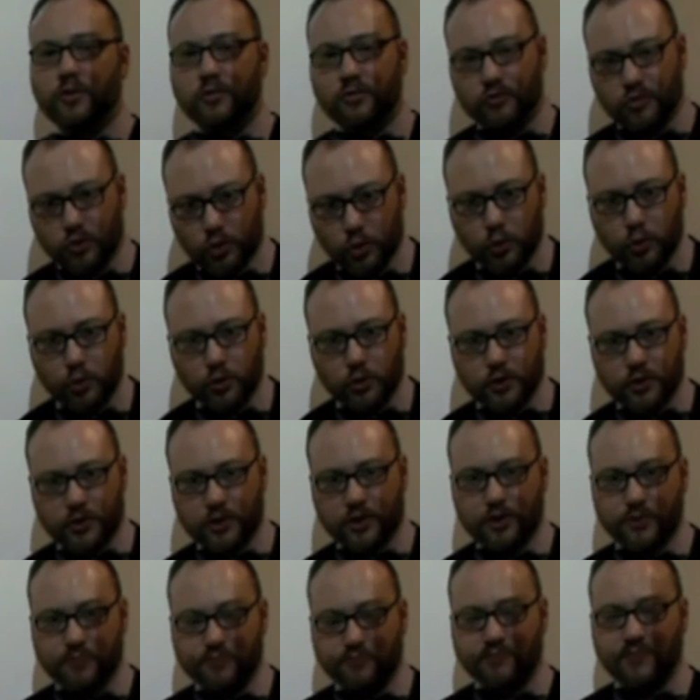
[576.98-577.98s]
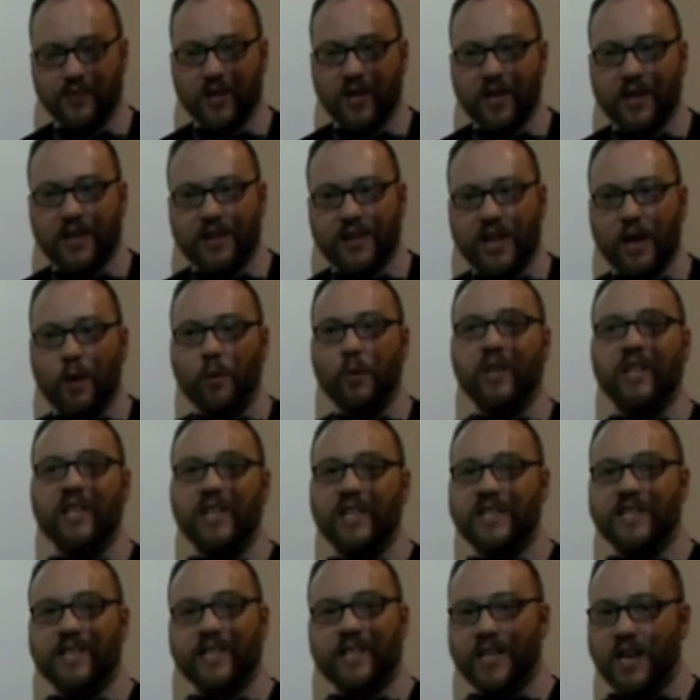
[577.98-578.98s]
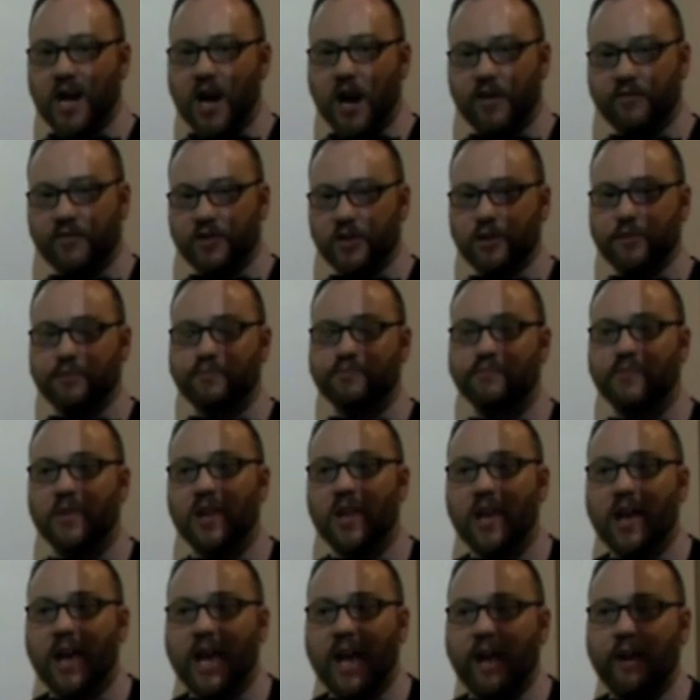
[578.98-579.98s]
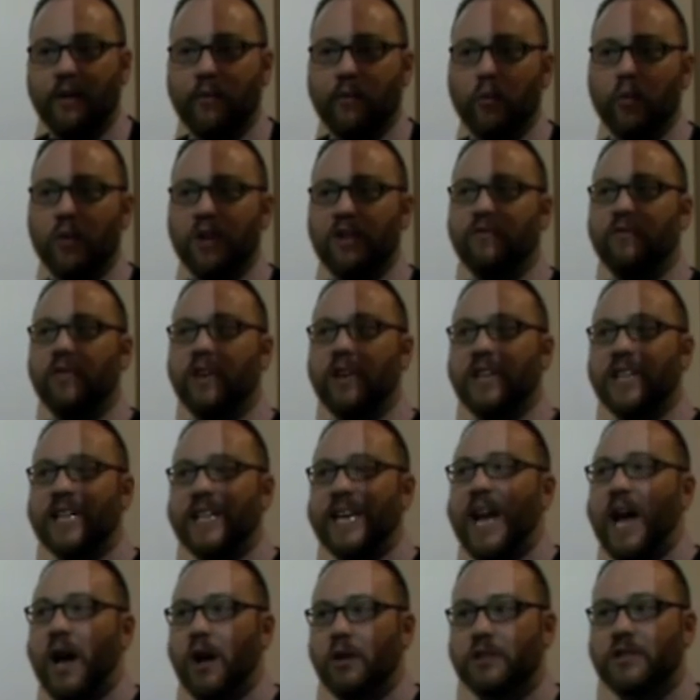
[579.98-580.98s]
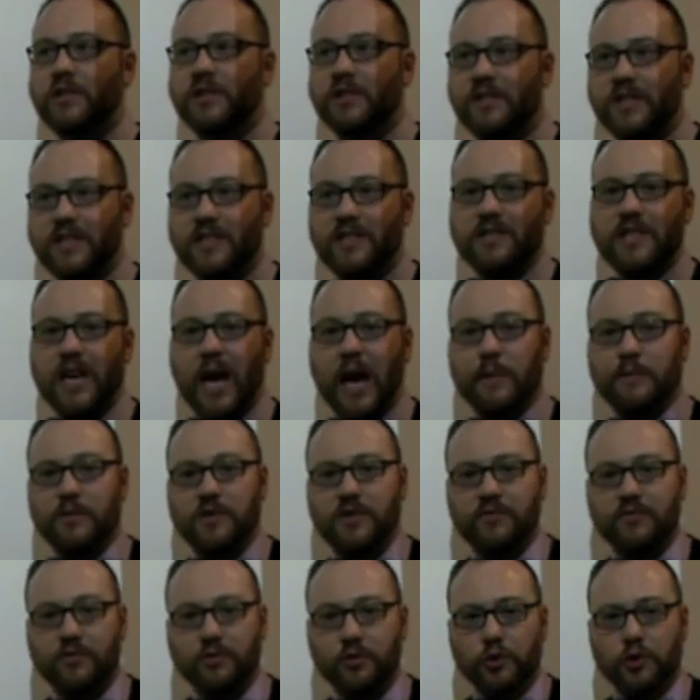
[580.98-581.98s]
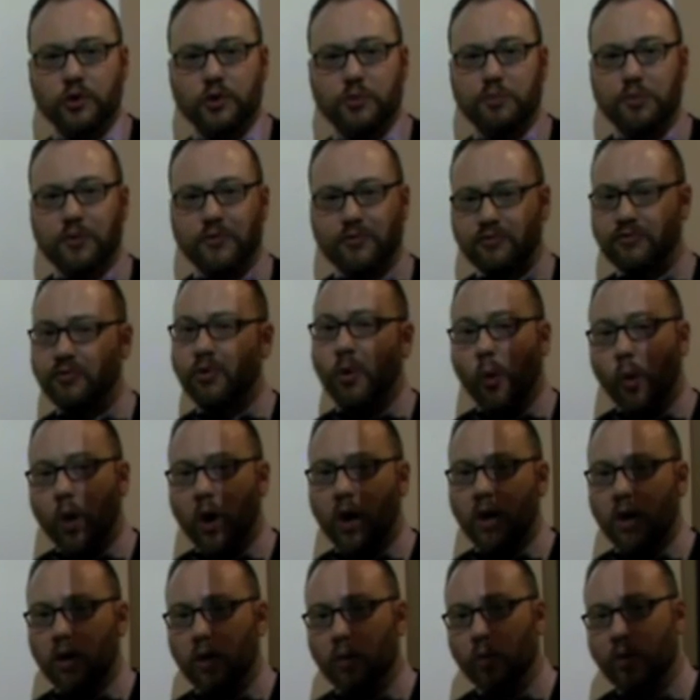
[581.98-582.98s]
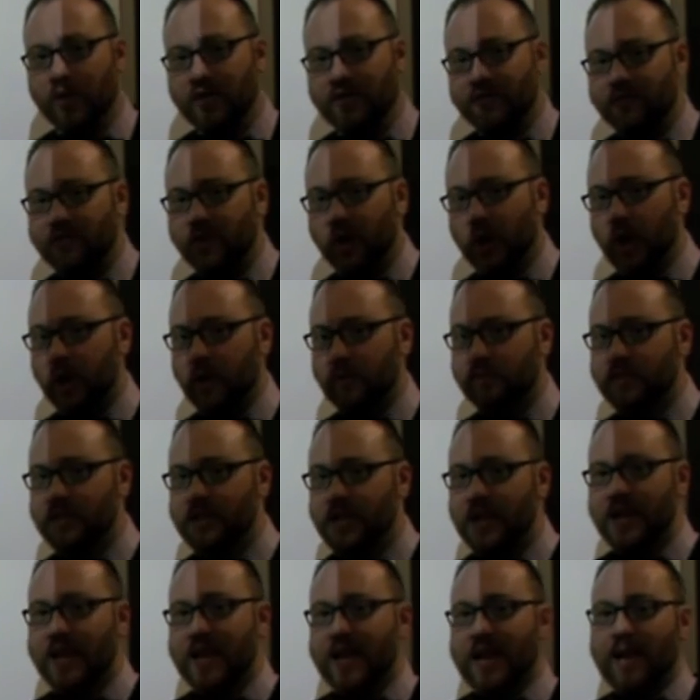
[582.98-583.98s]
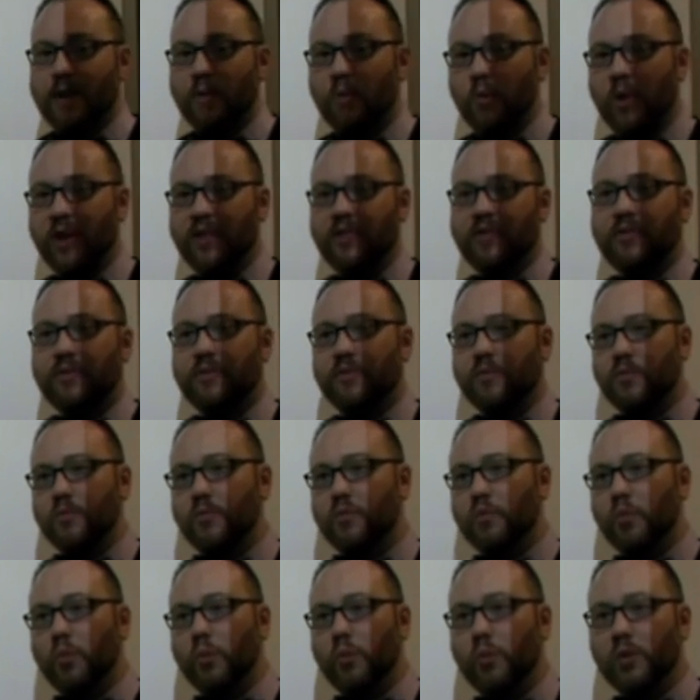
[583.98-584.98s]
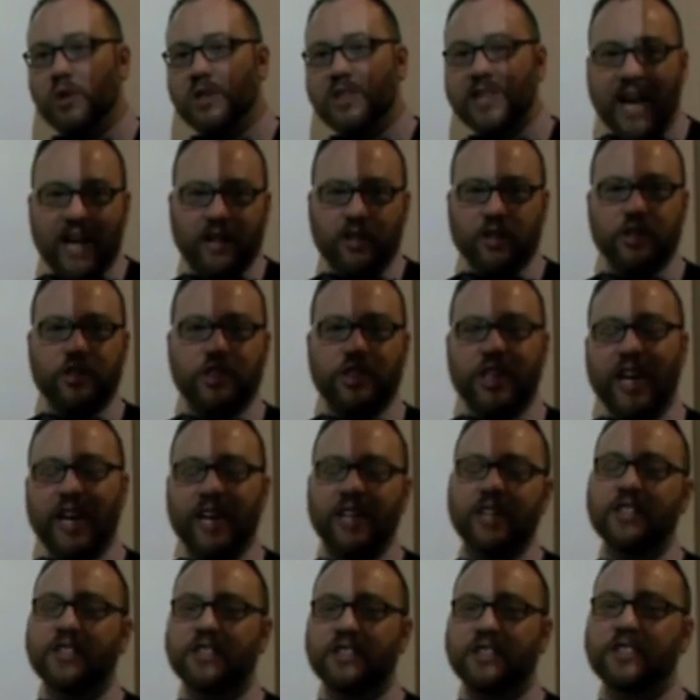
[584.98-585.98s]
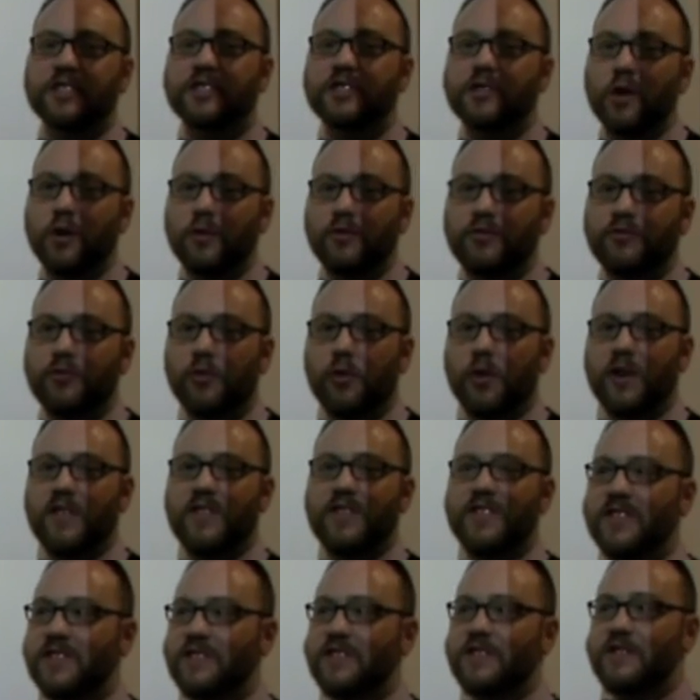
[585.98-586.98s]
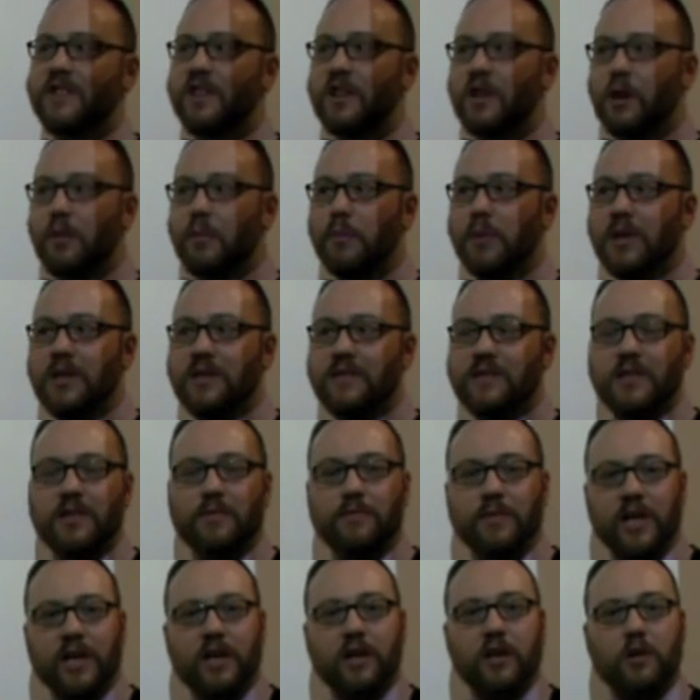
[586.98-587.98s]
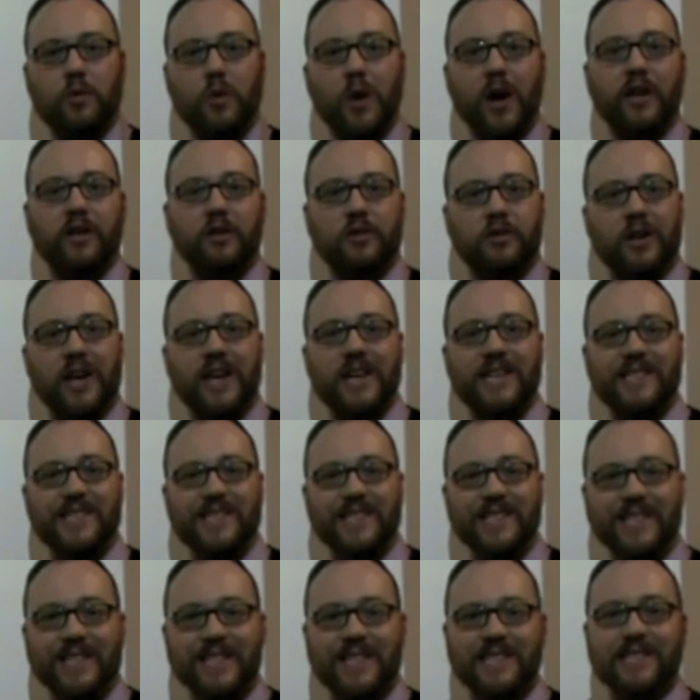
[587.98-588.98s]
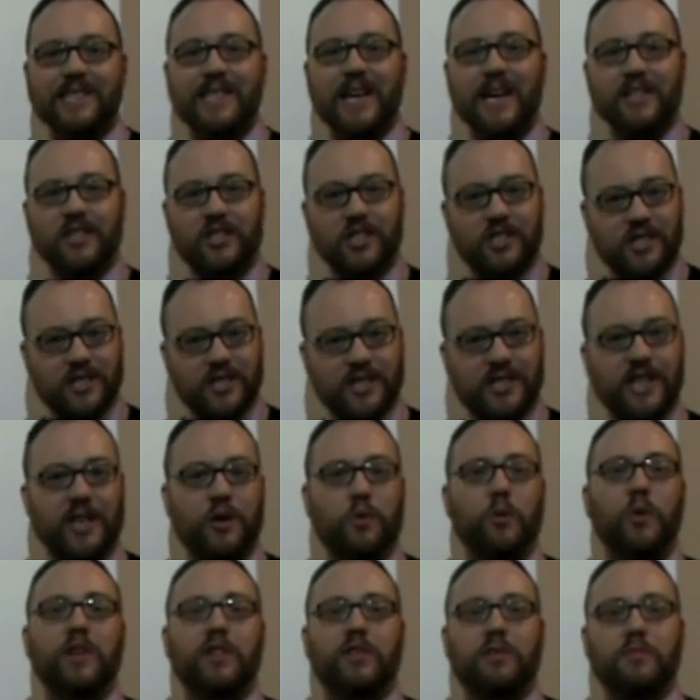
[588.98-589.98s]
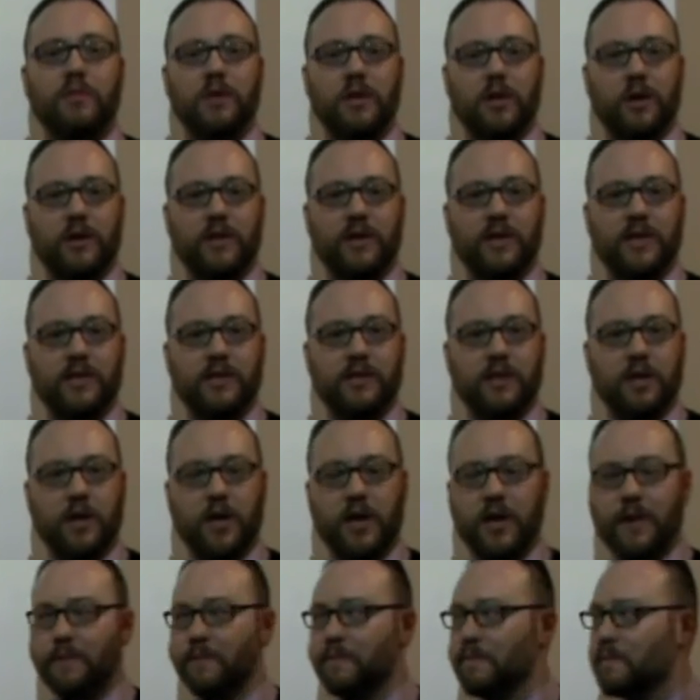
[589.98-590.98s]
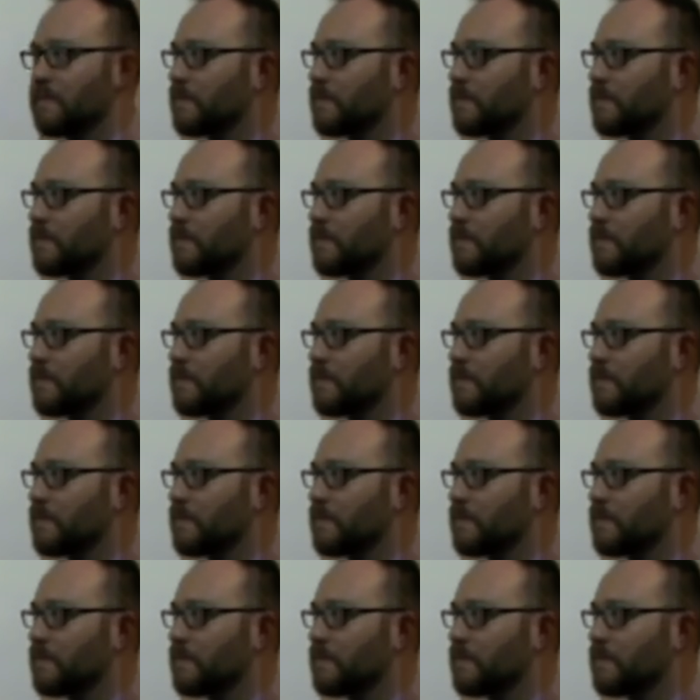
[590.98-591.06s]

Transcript: rules that we need to cover, and we've encountered these types of rules before with verbs, with letter changes and so forth. This is going to seem like a quite crazy list. Just stick with me on this, all right?